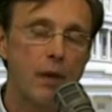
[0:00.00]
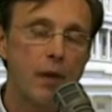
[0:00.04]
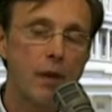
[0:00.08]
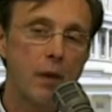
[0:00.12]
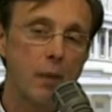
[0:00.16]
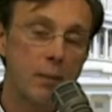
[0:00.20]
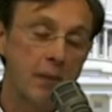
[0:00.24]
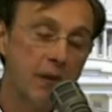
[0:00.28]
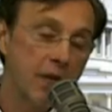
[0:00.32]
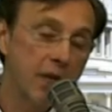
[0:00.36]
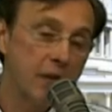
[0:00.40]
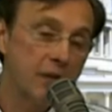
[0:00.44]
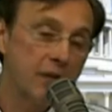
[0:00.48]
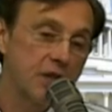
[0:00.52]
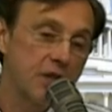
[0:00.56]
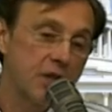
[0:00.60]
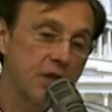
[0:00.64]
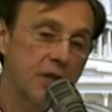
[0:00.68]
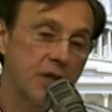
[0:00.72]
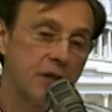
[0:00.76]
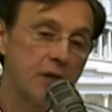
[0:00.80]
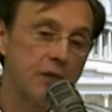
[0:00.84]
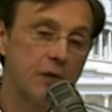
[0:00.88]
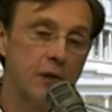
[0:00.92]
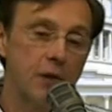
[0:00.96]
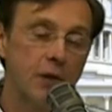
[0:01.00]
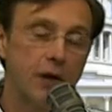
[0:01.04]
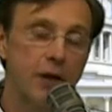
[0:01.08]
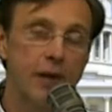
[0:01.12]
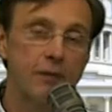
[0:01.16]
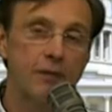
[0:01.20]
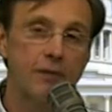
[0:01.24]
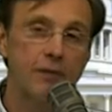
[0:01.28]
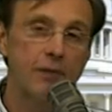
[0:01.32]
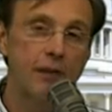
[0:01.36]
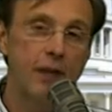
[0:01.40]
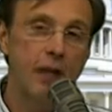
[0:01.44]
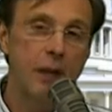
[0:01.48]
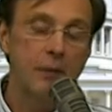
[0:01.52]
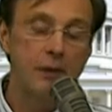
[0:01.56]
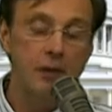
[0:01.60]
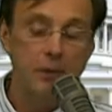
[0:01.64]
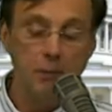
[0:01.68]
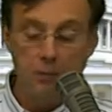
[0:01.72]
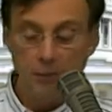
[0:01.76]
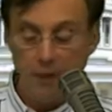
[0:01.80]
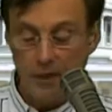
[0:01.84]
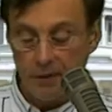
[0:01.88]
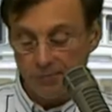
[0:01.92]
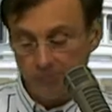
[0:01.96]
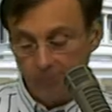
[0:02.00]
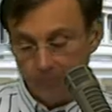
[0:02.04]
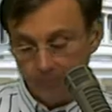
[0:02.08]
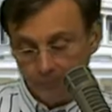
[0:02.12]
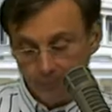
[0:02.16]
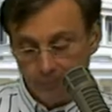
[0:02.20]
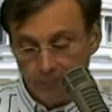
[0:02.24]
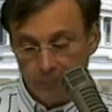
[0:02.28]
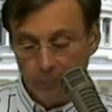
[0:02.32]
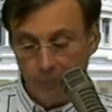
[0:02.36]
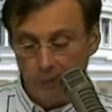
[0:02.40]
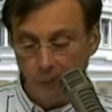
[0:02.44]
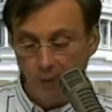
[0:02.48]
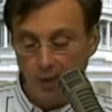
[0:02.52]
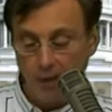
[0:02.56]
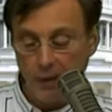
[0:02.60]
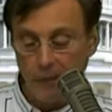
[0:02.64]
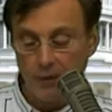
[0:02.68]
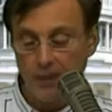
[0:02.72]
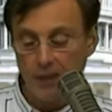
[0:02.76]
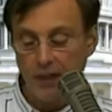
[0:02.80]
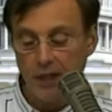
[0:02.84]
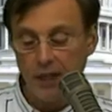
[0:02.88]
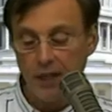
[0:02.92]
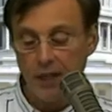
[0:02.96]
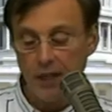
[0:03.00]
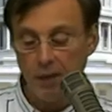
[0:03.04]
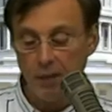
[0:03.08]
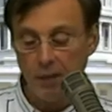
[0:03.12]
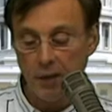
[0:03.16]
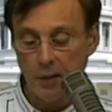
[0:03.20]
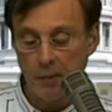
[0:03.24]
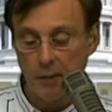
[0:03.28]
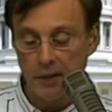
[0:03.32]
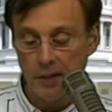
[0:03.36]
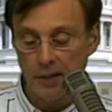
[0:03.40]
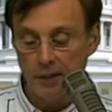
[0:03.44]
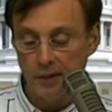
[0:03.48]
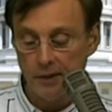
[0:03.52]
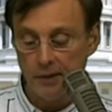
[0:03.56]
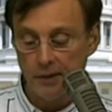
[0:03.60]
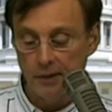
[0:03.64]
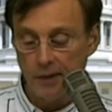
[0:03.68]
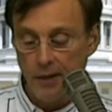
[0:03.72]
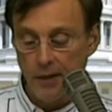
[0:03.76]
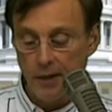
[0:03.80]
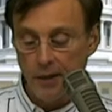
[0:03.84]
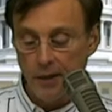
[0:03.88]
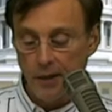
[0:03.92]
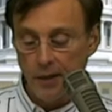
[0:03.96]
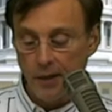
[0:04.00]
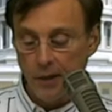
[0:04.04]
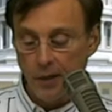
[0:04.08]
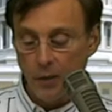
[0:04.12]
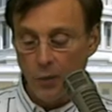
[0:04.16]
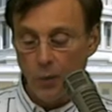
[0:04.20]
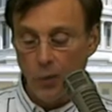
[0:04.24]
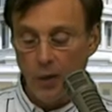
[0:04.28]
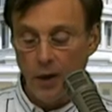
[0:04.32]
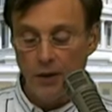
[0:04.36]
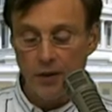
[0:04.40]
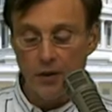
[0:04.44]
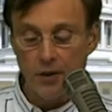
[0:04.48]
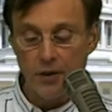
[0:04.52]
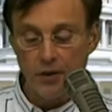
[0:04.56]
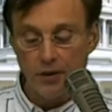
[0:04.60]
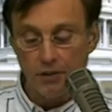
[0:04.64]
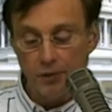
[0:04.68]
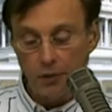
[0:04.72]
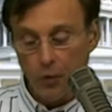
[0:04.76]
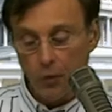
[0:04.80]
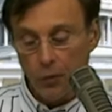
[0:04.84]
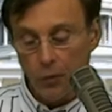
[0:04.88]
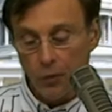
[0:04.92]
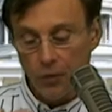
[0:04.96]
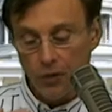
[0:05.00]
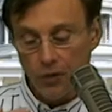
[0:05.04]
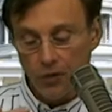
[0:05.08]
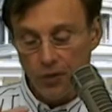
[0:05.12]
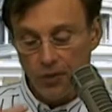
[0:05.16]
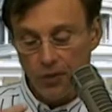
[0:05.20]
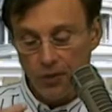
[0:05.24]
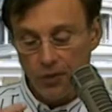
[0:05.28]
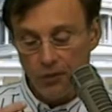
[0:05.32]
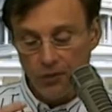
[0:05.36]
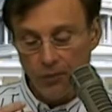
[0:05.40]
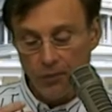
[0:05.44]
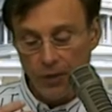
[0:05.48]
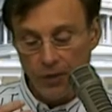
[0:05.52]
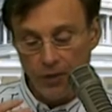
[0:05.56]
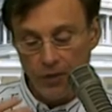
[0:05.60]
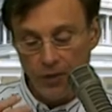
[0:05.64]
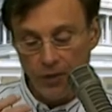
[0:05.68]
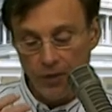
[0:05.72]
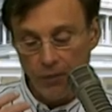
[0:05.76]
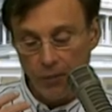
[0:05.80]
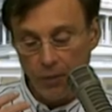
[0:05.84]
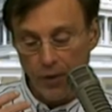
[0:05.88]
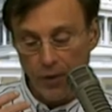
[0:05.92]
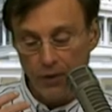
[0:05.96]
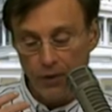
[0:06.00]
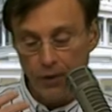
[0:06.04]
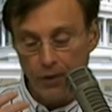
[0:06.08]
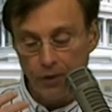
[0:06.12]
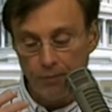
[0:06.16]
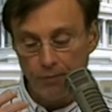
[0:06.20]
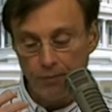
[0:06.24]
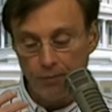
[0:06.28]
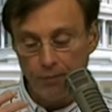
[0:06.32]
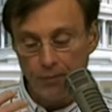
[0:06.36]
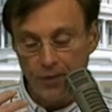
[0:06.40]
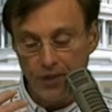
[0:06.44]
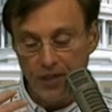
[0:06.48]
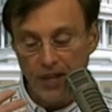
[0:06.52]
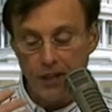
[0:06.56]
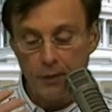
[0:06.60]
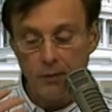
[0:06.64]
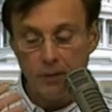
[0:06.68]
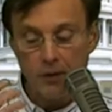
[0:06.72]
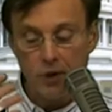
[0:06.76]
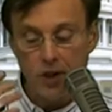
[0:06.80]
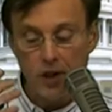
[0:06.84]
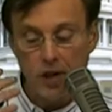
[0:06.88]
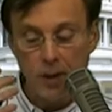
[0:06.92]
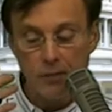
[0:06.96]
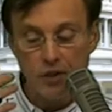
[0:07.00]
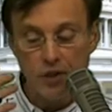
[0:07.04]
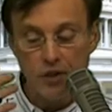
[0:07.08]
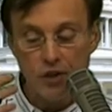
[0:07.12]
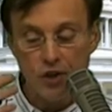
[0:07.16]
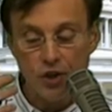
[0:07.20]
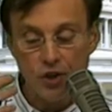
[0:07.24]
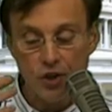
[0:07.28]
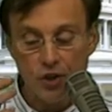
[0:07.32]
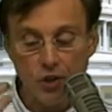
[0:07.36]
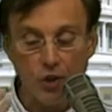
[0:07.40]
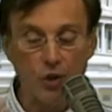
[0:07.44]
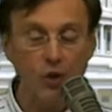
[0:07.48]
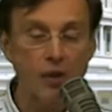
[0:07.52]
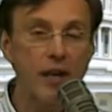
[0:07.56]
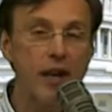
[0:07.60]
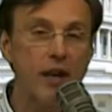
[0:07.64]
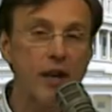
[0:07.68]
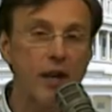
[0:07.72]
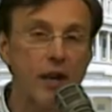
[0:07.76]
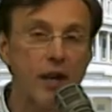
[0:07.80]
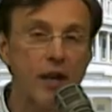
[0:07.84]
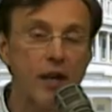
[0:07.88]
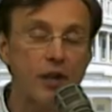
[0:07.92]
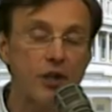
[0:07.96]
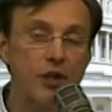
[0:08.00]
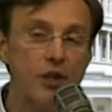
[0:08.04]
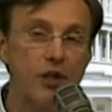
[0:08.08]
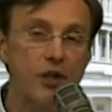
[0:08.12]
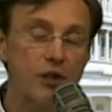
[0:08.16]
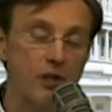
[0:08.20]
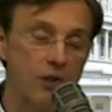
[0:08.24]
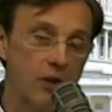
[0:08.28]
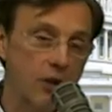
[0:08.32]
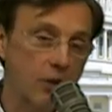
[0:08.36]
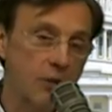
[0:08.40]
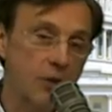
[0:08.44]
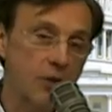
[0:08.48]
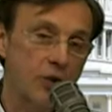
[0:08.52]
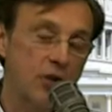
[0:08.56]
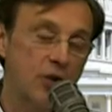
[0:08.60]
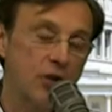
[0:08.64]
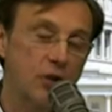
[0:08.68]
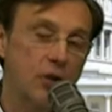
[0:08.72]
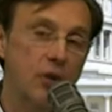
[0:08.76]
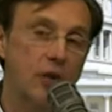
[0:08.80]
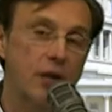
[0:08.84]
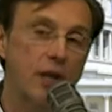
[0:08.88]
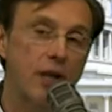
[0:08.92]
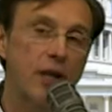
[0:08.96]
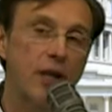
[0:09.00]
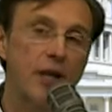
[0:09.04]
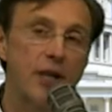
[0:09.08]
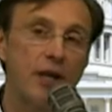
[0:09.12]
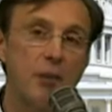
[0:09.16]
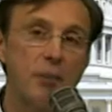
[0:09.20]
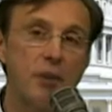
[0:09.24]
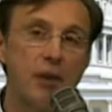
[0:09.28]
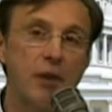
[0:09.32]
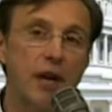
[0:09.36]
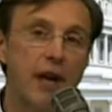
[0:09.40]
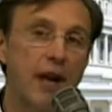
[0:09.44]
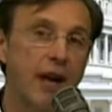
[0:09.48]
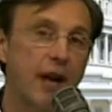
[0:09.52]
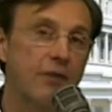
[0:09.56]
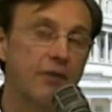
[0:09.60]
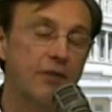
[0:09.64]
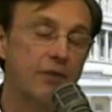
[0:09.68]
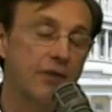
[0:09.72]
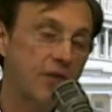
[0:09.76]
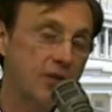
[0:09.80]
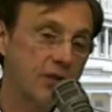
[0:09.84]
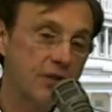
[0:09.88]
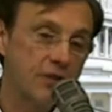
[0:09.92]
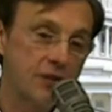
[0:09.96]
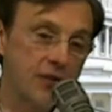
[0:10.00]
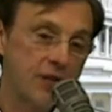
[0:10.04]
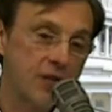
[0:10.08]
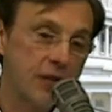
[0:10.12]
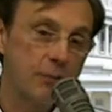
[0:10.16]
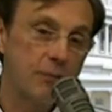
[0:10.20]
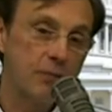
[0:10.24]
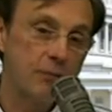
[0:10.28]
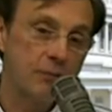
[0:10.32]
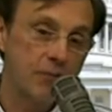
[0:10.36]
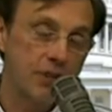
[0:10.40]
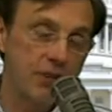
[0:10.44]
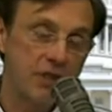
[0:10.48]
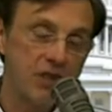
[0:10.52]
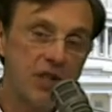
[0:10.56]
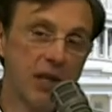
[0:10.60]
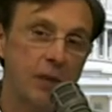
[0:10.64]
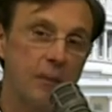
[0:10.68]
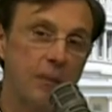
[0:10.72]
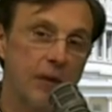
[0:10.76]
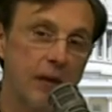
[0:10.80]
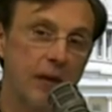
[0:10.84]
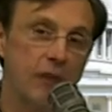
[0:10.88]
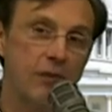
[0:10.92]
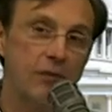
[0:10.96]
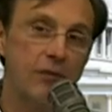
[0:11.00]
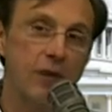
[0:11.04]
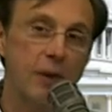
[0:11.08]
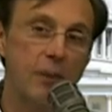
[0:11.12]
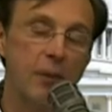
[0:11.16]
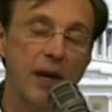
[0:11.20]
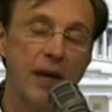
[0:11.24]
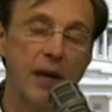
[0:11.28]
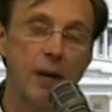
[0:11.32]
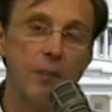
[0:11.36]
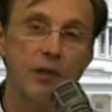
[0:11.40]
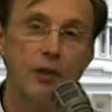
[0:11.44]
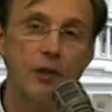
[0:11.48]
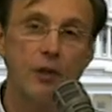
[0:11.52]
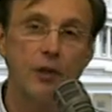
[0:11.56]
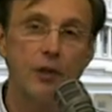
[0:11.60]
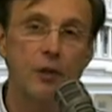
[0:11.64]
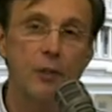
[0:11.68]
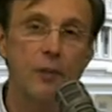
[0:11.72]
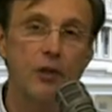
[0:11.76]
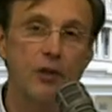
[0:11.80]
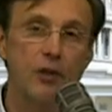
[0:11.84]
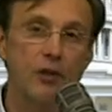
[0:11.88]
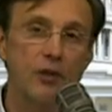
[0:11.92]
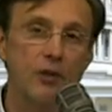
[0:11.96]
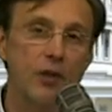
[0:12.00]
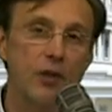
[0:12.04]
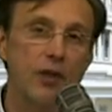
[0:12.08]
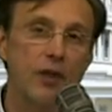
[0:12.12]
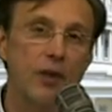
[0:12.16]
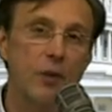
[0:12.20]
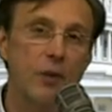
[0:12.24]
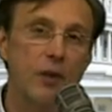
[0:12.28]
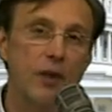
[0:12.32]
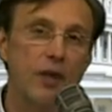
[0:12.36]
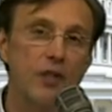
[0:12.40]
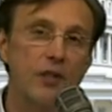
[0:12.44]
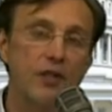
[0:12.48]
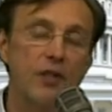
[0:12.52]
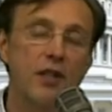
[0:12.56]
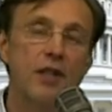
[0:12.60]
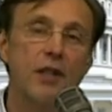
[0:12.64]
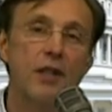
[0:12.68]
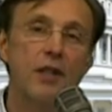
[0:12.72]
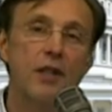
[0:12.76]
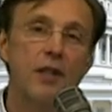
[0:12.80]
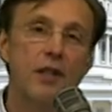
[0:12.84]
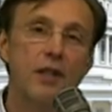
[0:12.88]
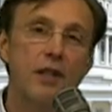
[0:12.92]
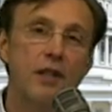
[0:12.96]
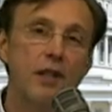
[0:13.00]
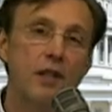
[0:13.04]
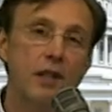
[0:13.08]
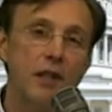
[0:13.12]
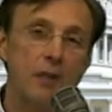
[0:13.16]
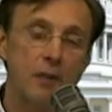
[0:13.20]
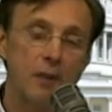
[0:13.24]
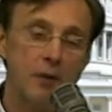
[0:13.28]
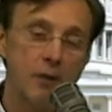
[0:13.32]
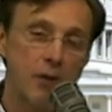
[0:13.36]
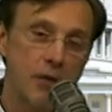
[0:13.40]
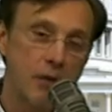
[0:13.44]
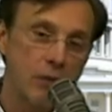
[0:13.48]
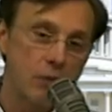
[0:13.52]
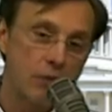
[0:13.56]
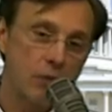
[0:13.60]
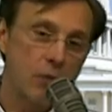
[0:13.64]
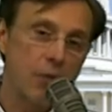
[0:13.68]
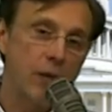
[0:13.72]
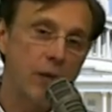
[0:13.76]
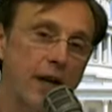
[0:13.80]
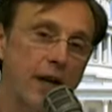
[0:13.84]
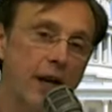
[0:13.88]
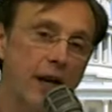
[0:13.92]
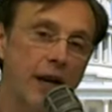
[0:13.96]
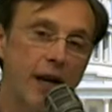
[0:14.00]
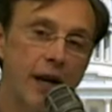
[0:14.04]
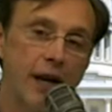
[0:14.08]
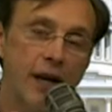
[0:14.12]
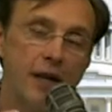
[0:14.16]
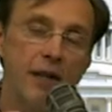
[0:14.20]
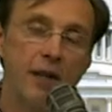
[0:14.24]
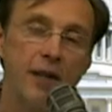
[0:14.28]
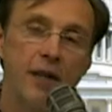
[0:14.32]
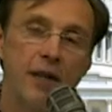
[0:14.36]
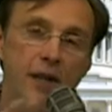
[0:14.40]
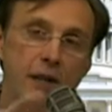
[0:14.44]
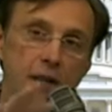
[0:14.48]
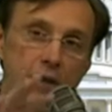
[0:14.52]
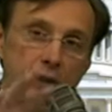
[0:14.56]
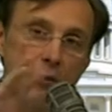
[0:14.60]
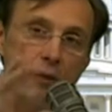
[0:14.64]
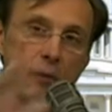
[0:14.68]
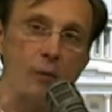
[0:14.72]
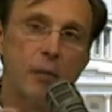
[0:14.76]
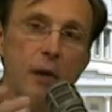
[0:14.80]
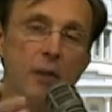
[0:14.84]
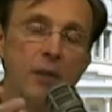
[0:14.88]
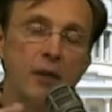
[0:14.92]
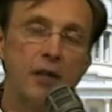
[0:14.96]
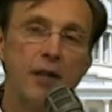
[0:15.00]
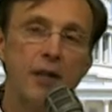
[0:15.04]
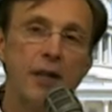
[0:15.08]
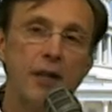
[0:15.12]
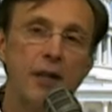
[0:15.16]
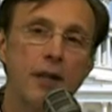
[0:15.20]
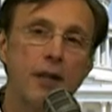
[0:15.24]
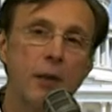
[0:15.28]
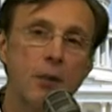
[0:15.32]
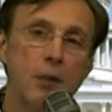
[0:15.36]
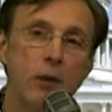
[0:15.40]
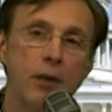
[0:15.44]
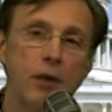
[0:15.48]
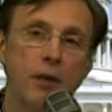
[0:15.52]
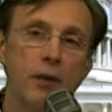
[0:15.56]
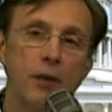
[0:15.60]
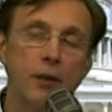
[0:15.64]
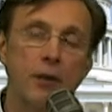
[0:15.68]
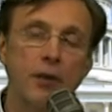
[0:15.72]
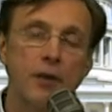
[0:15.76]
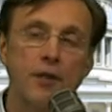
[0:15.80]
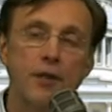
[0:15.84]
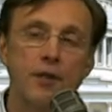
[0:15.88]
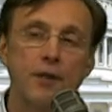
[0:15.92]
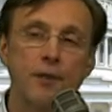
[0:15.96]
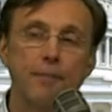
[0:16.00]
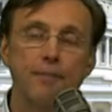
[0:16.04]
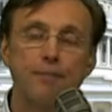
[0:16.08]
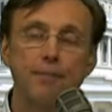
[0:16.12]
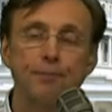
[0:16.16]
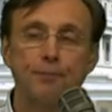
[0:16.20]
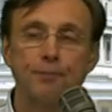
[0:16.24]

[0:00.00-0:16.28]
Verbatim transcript: Now, many of us think the vote got flipped, but whatever the case may be. whether the vote was, whether Saxby Chambliss stole that election or it was stolen on his behalf, because the same kind of flip happened in the gubernatorial race. The Democrat was ahead. The Republican ended up winning the race.